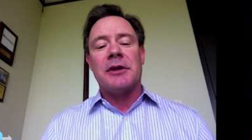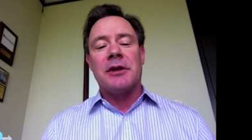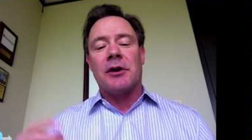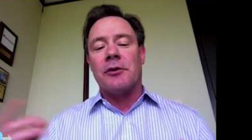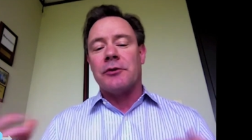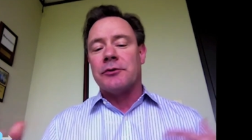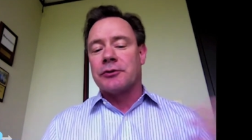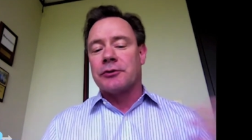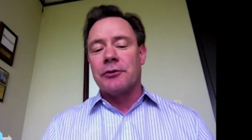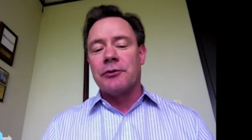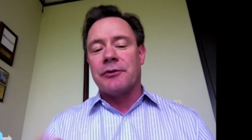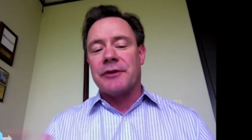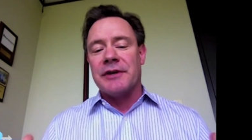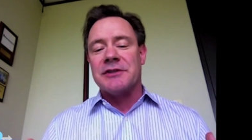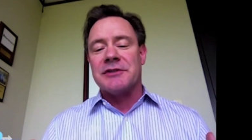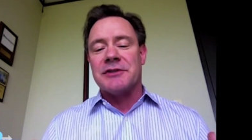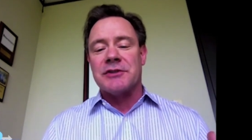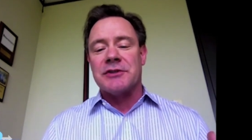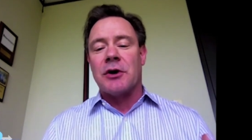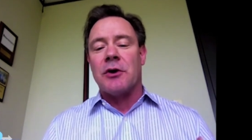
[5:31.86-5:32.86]
Um, you know, the
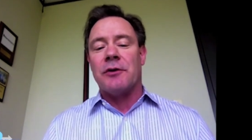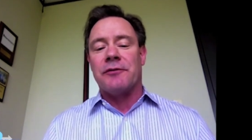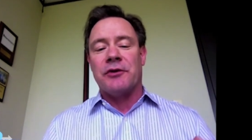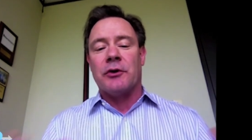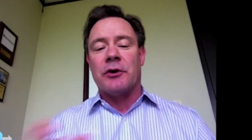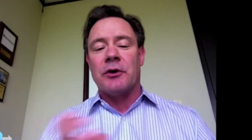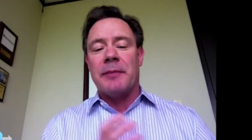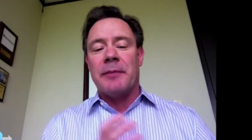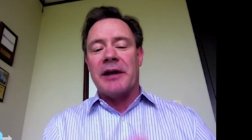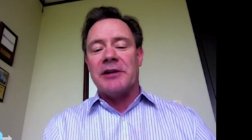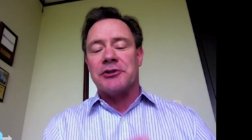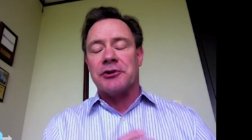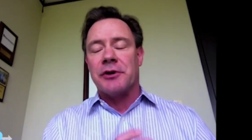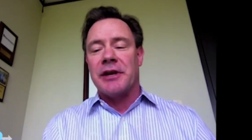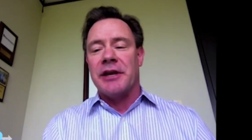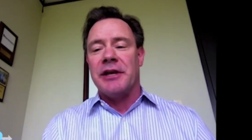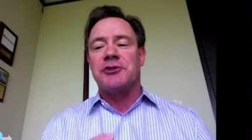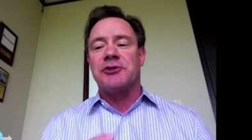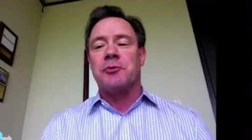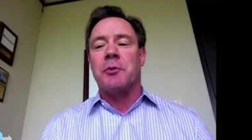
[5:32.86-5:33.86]
truth is, is though, if you
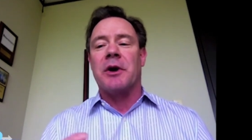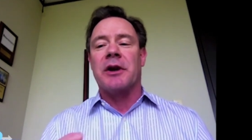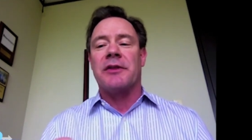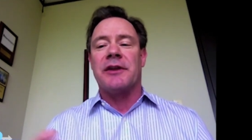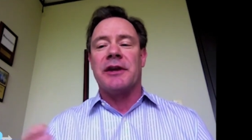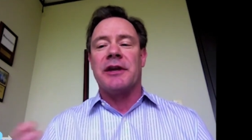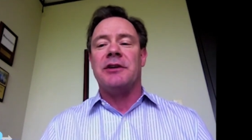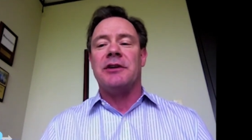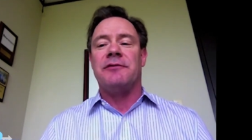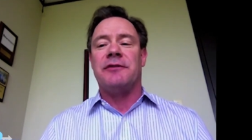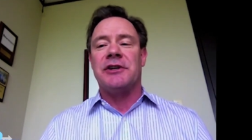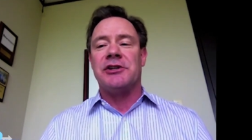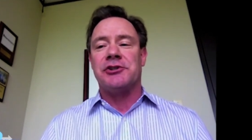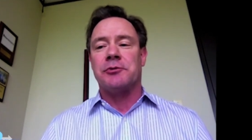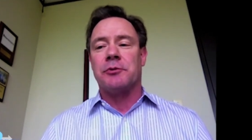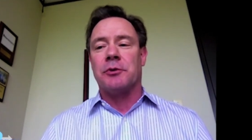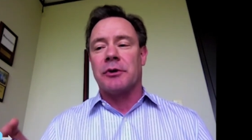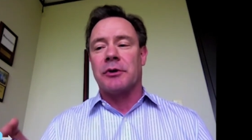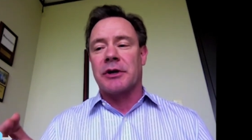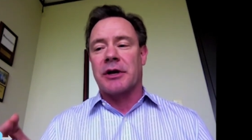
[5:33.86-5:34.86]
can measure each one of the
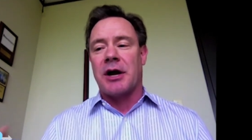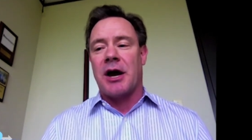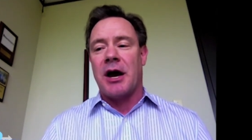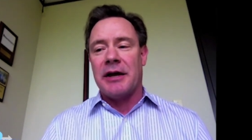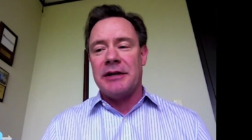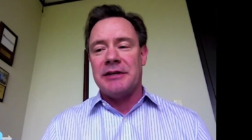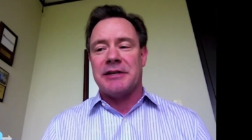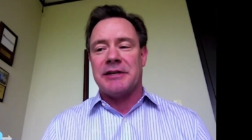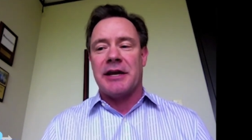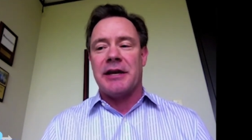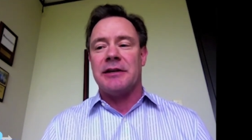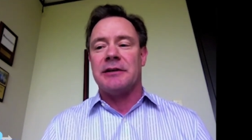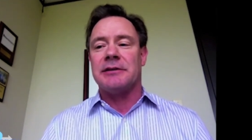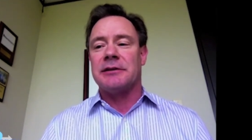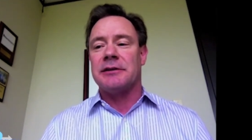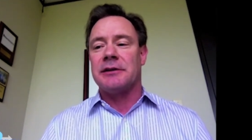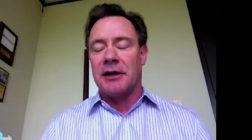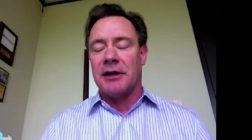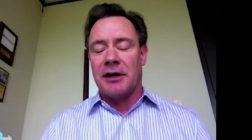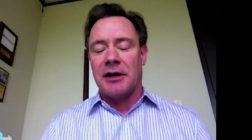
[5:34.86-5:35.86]
individual
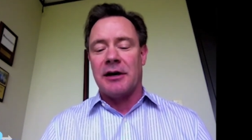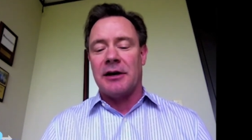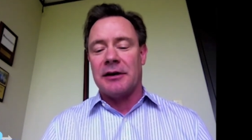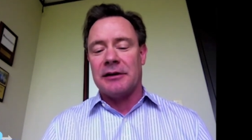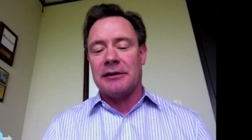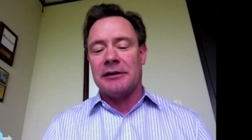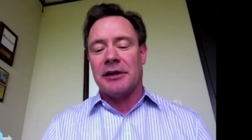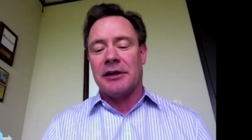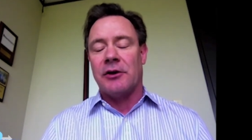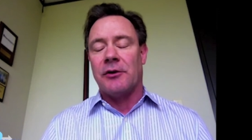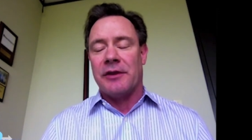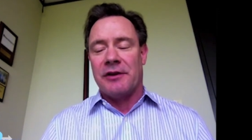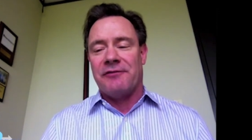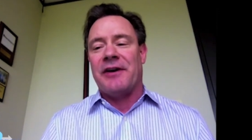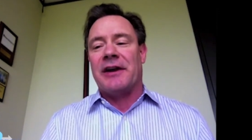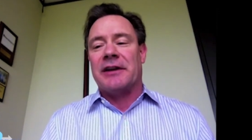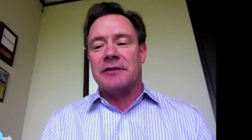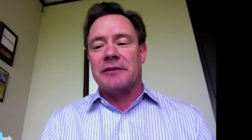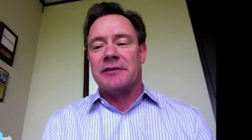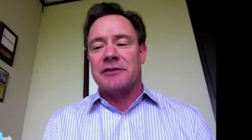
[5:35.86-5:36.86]
content, uh,
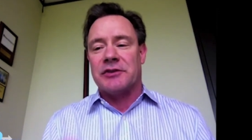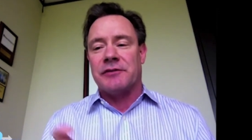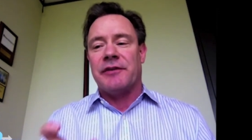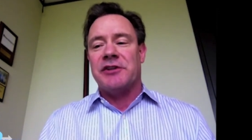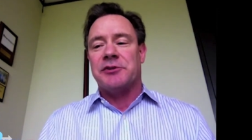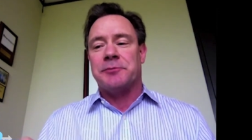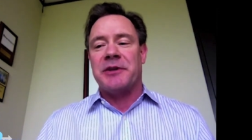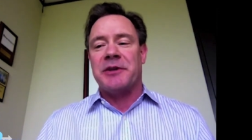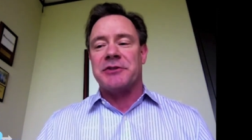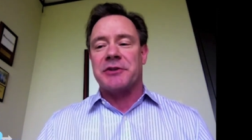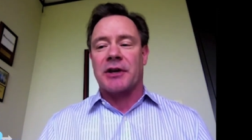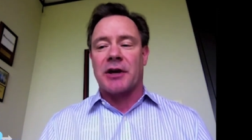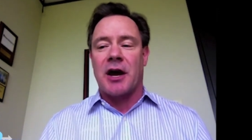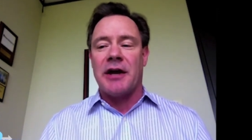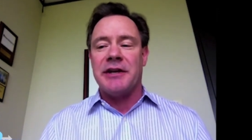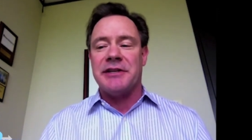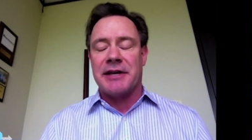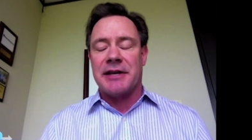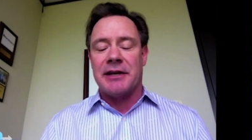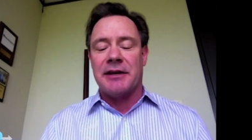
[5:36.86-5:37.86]
you know, the effectiveness of each
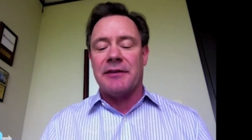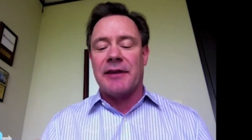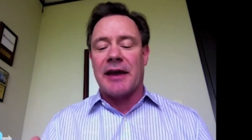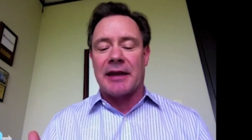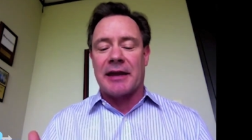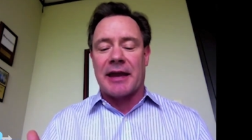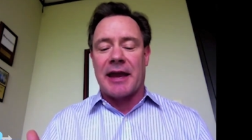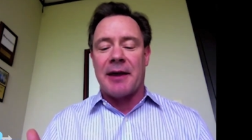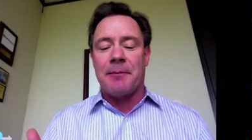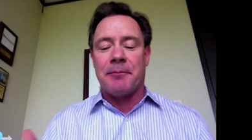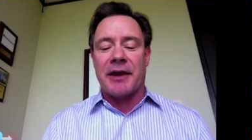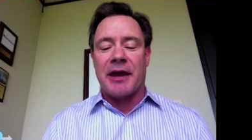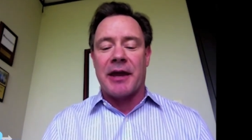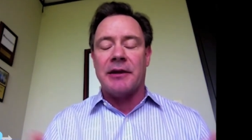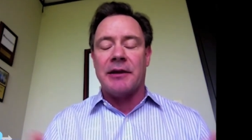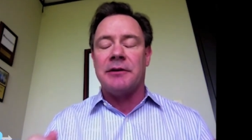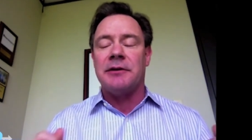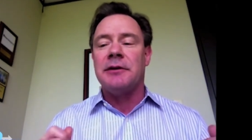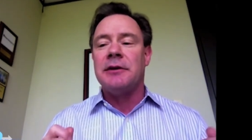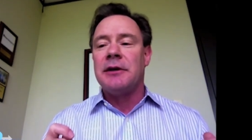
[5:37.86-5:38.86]
piece of content in that
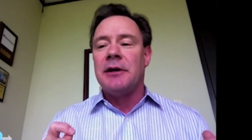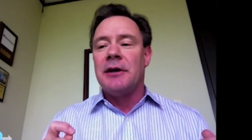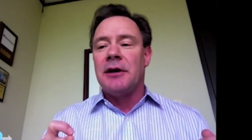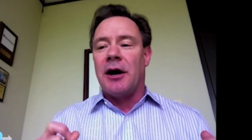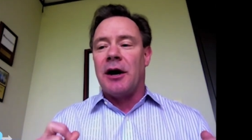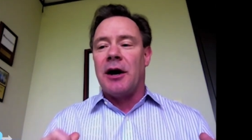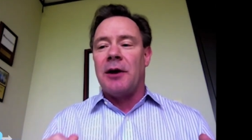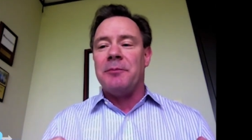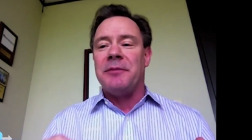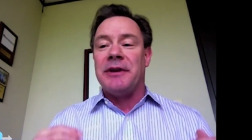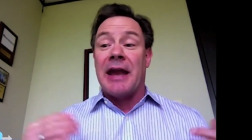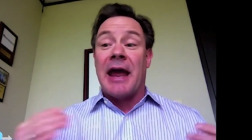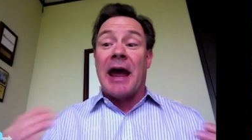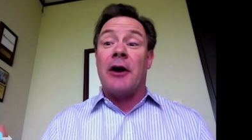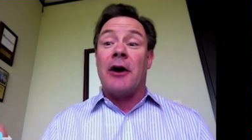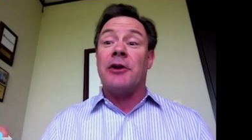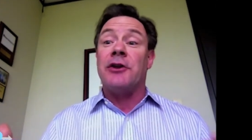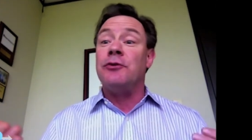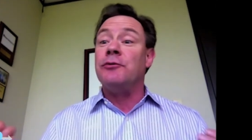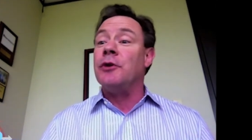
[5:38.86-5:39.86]
campaign,
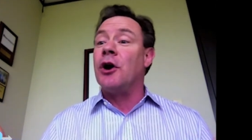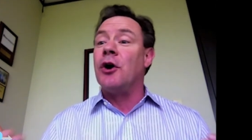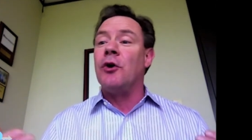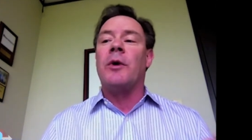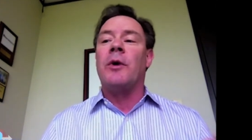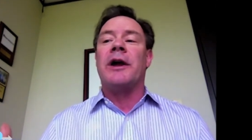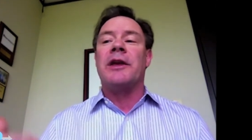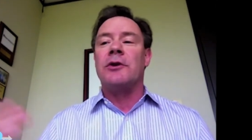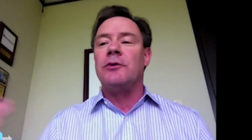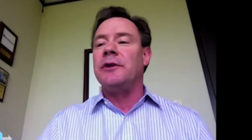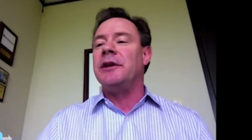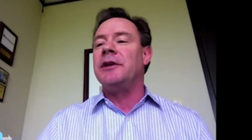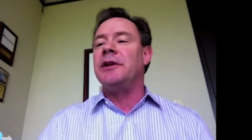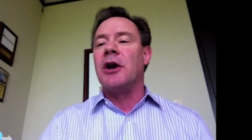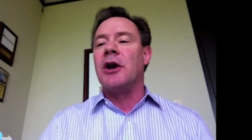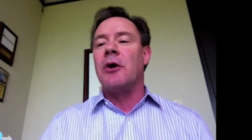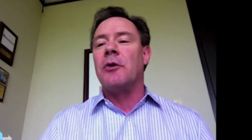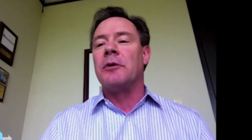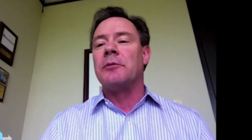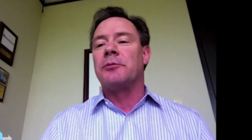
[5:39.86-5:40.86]
um, now you know
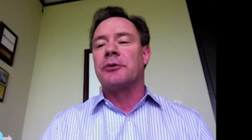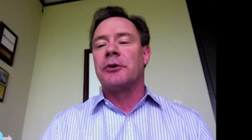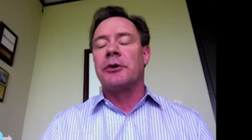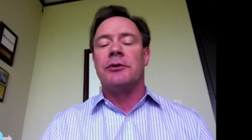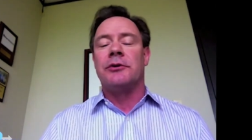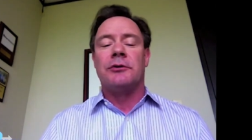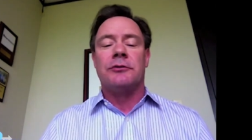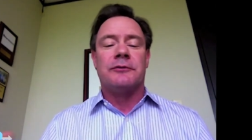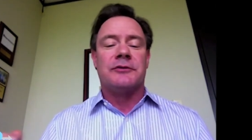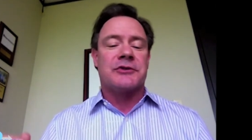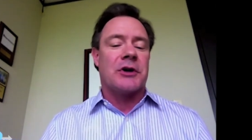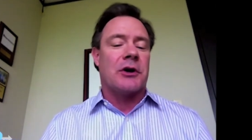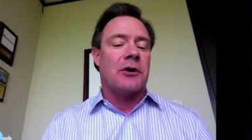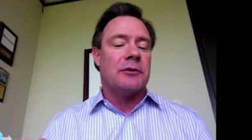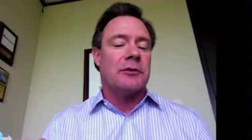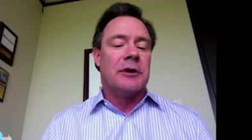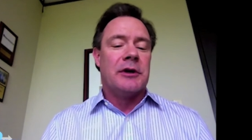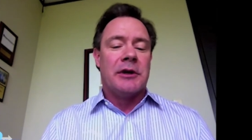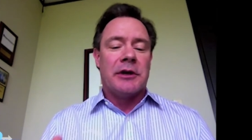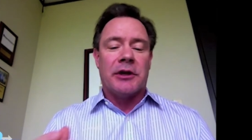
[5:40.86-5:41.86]
what you need to go improve.